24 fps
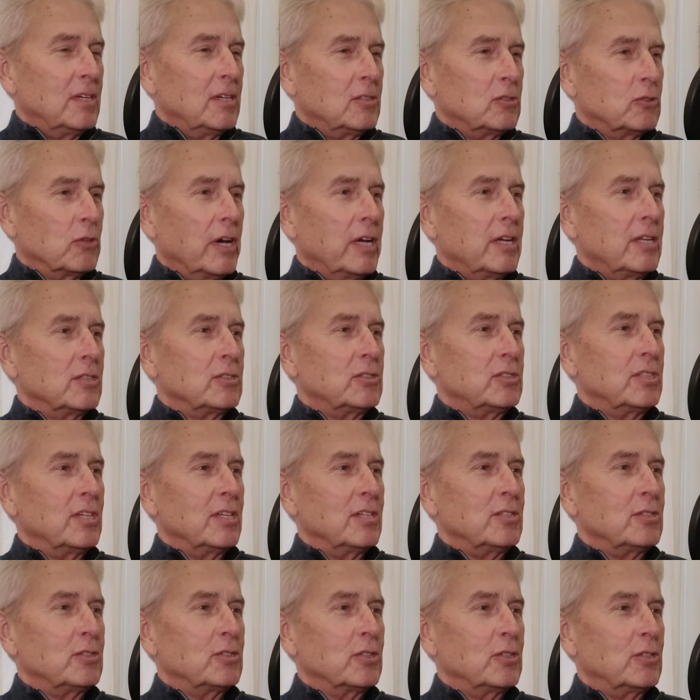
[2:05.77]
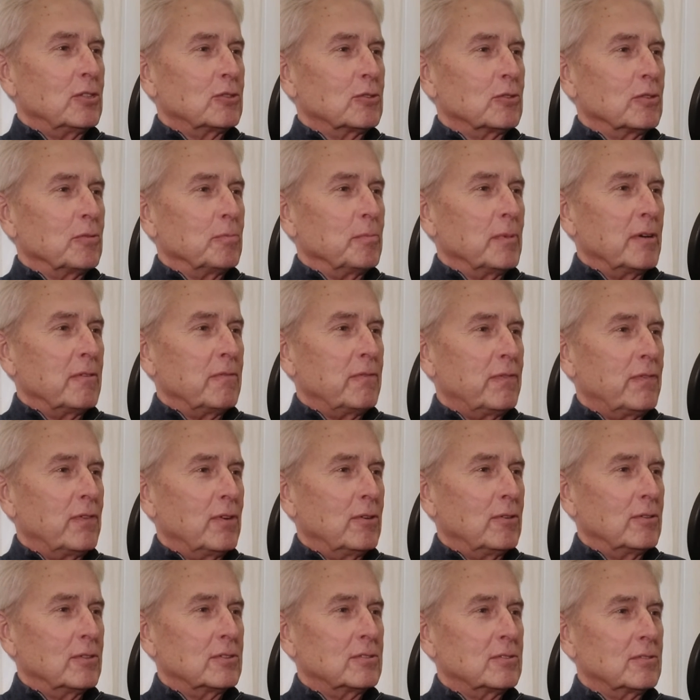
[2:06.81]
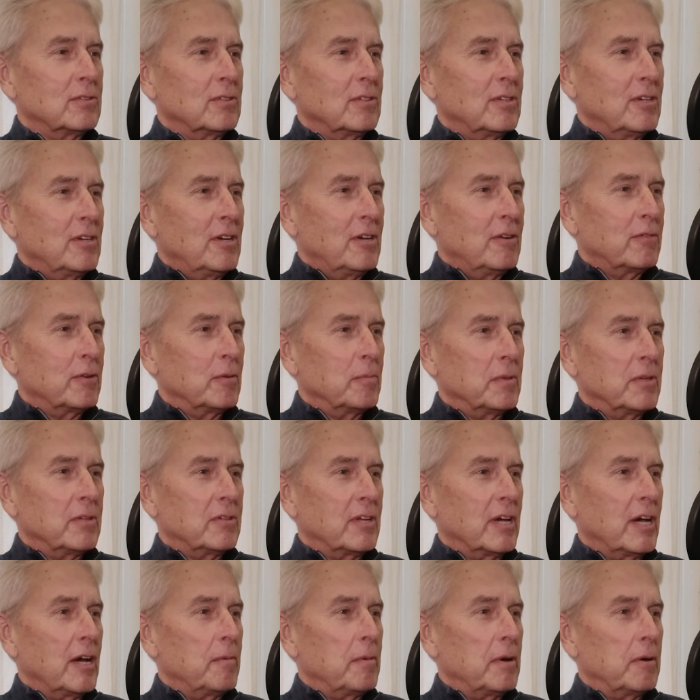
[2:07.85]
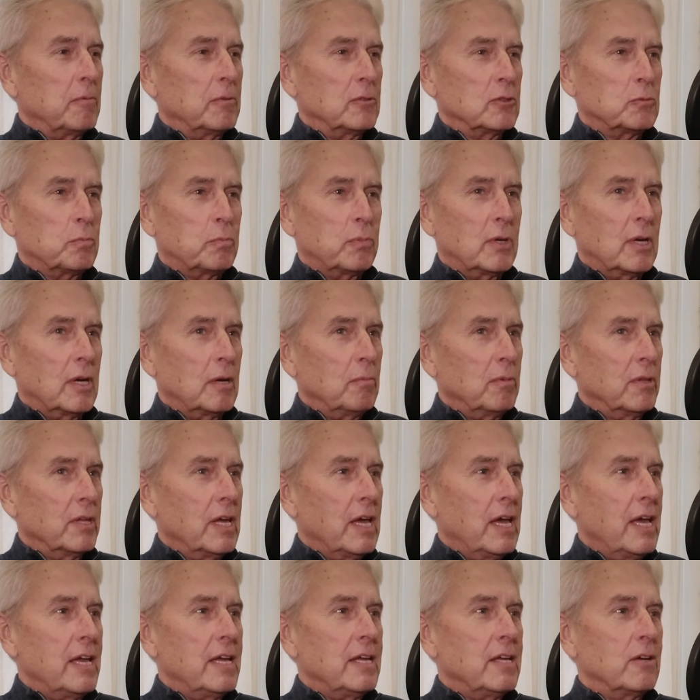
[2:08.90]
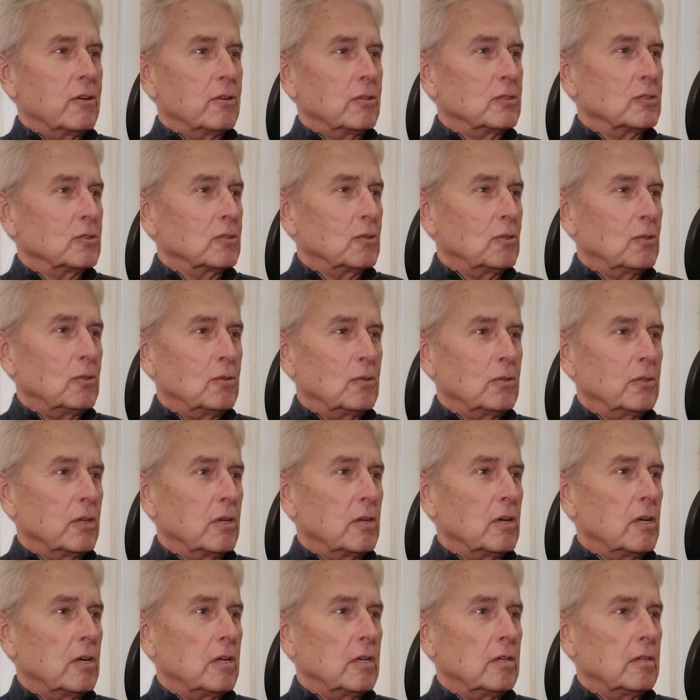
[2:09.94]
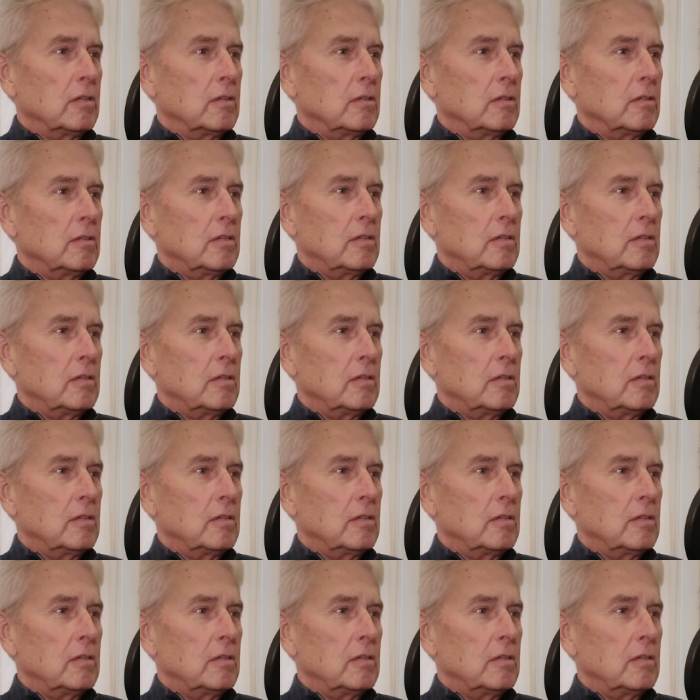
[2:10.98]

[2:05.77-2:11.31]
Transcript: So I had to sit in church with my folks from the time I was probably 8 years old on.